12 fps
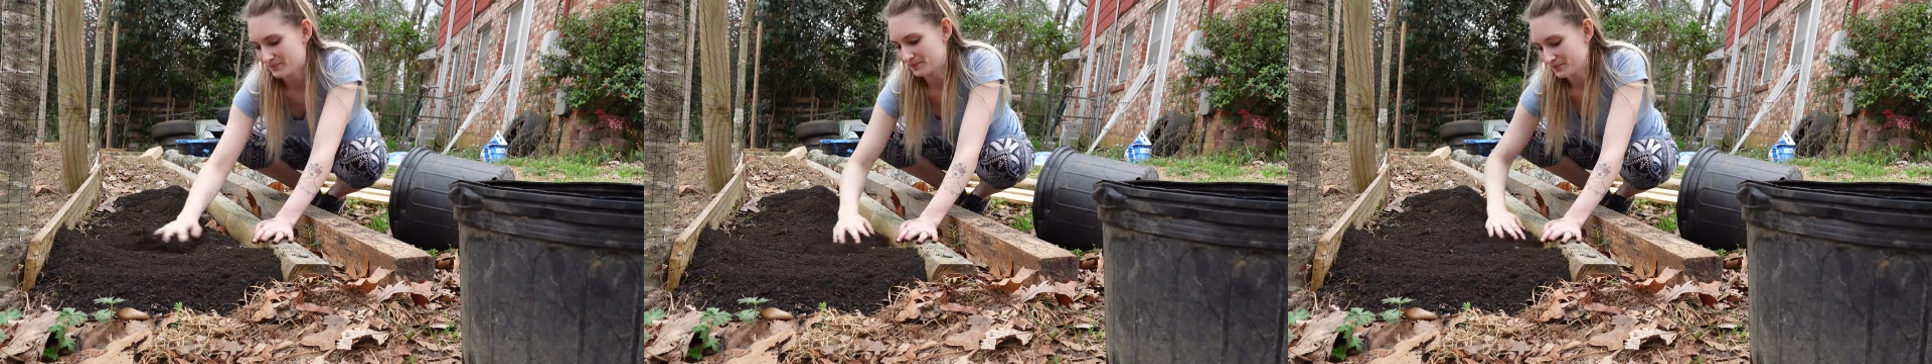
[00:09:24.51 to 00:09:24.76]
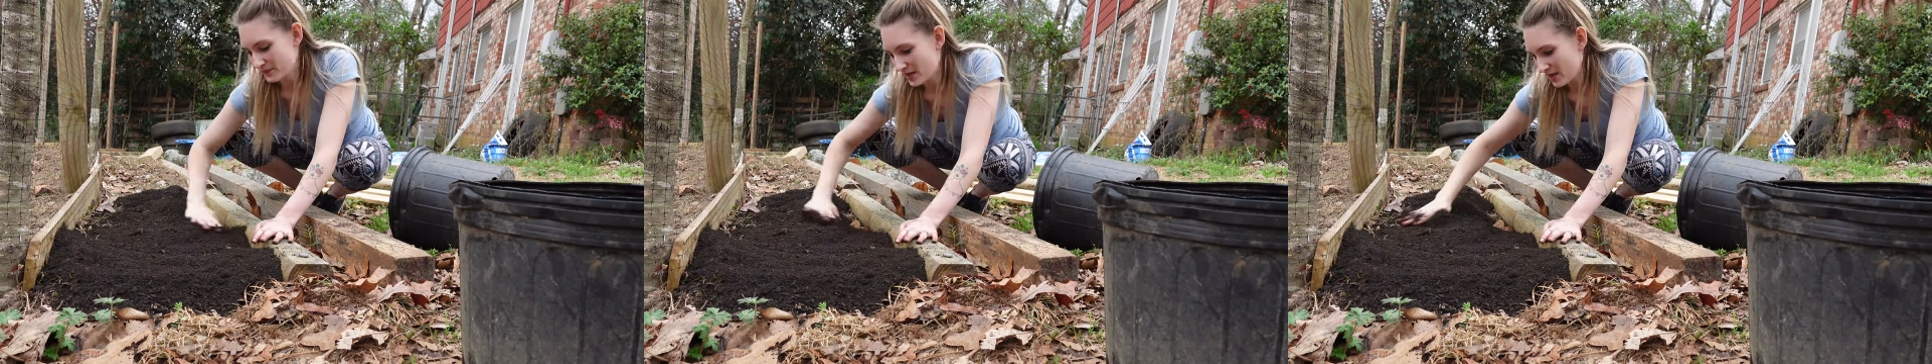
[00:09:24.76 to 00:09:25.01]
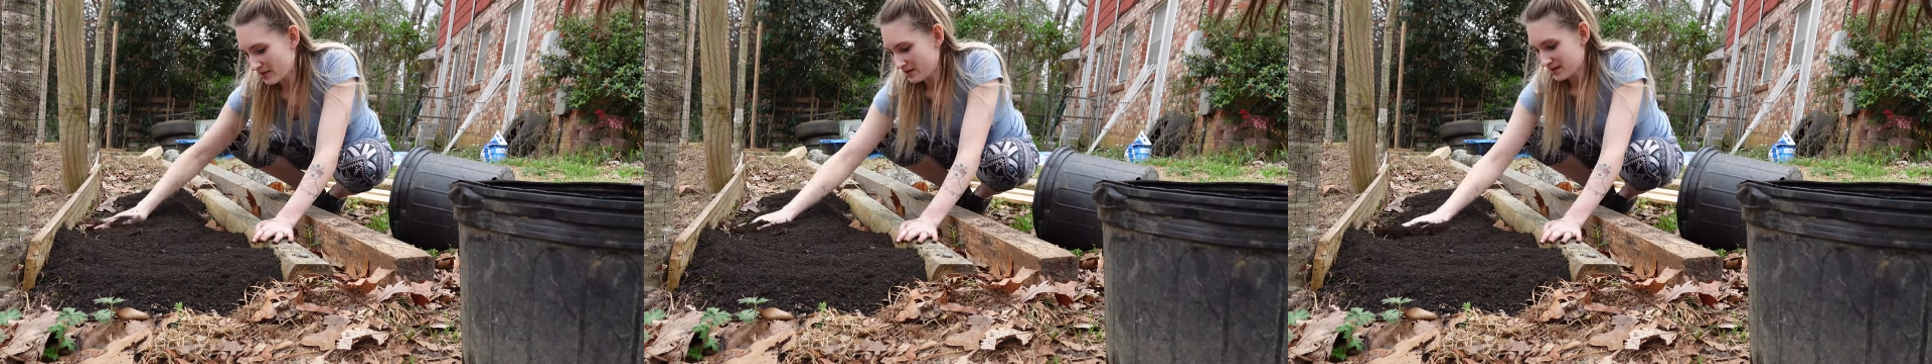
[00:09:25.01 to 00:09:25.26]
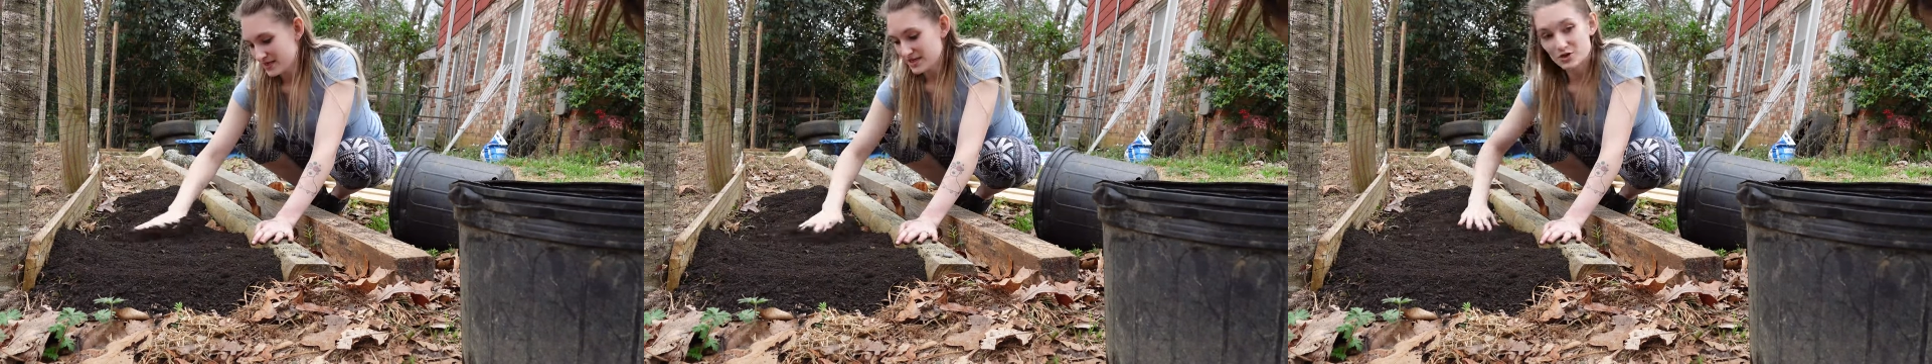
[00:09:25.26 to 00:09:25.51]

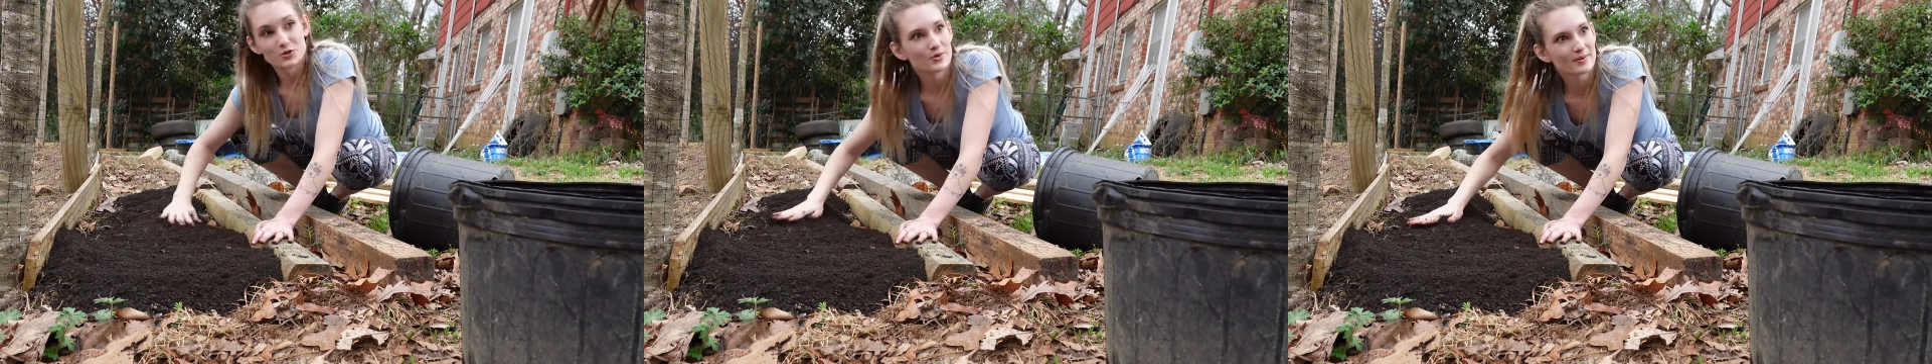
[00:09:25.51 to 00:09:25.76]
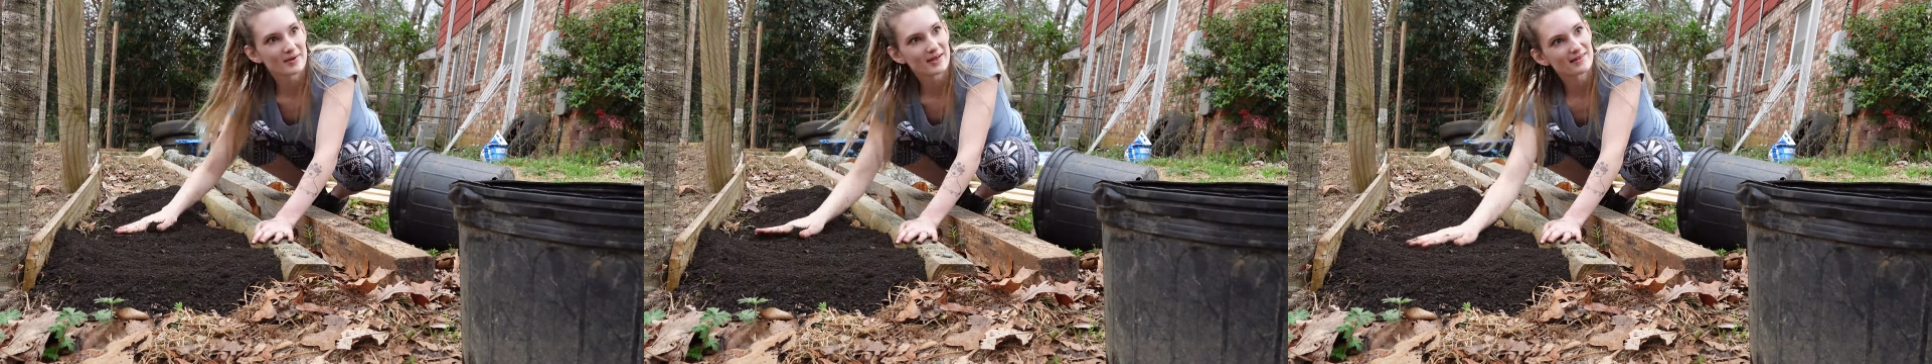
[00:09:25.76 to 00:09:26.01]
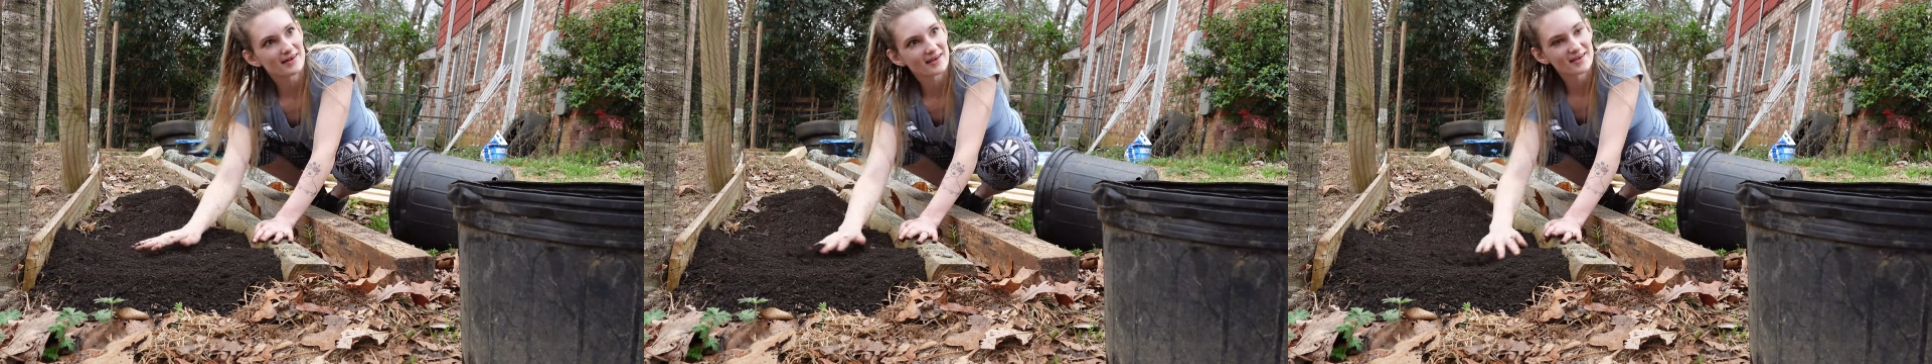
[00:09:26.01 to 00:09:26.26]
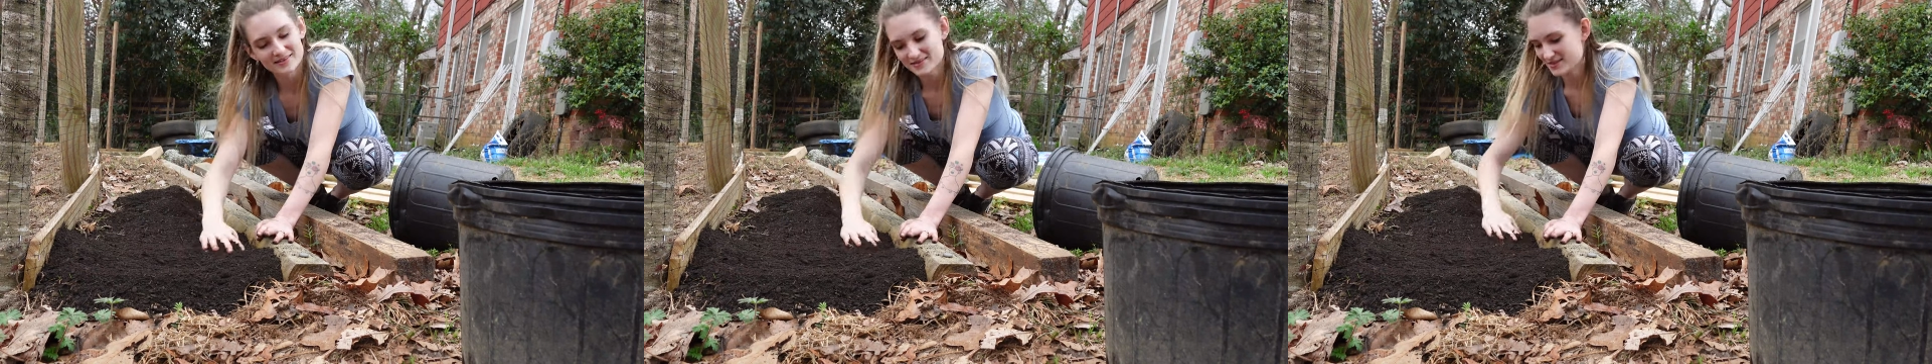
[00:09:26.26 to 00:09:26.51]
Cucamelons?
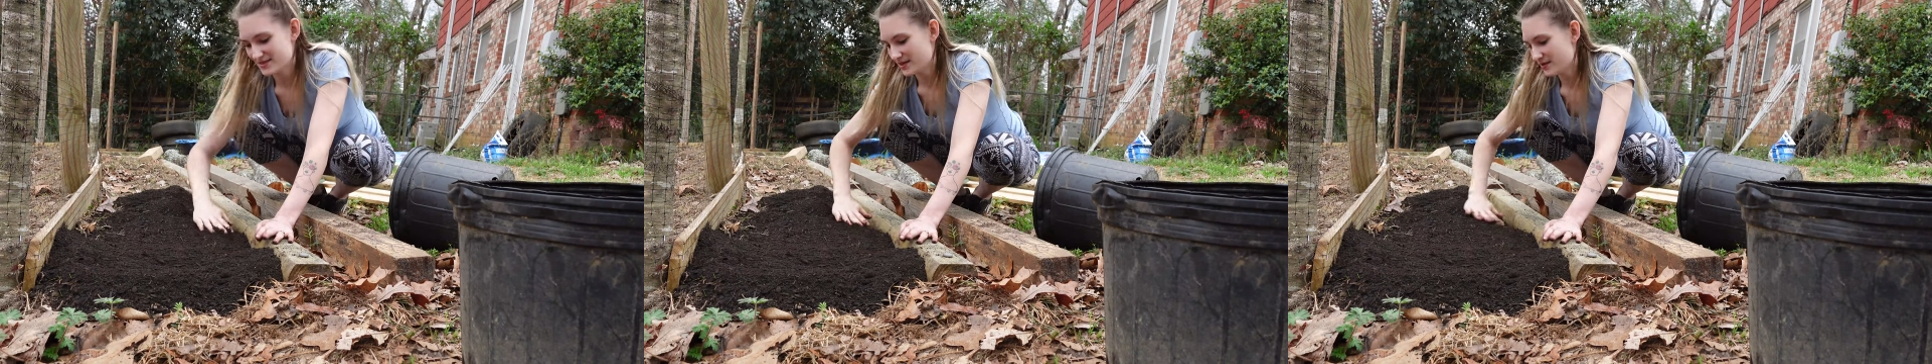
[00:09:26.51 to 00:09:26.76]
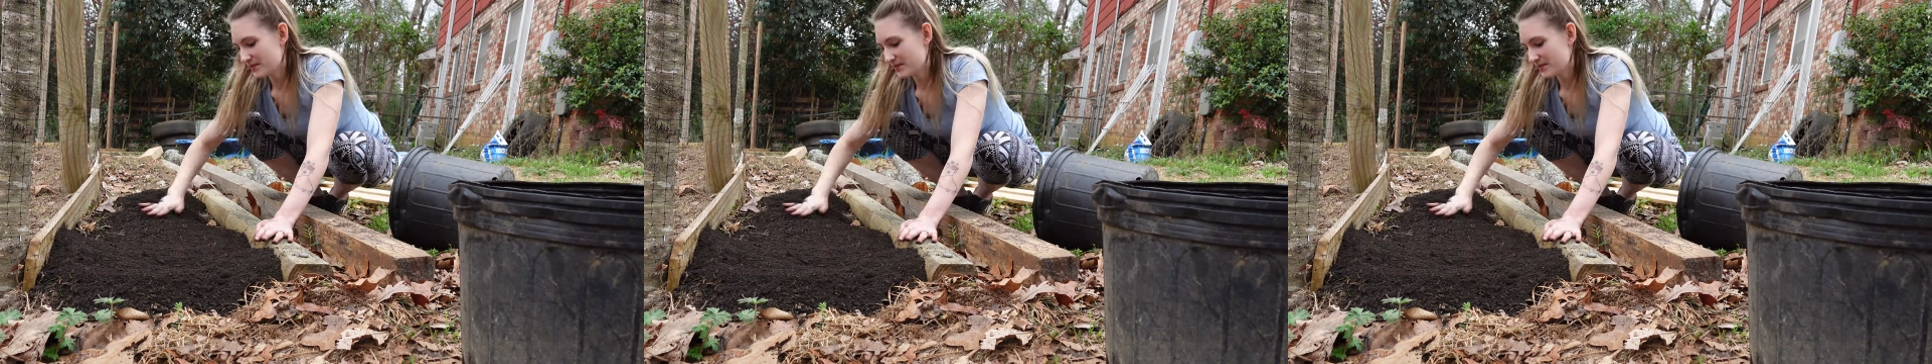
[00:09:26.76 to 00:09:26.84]
Cucamelons.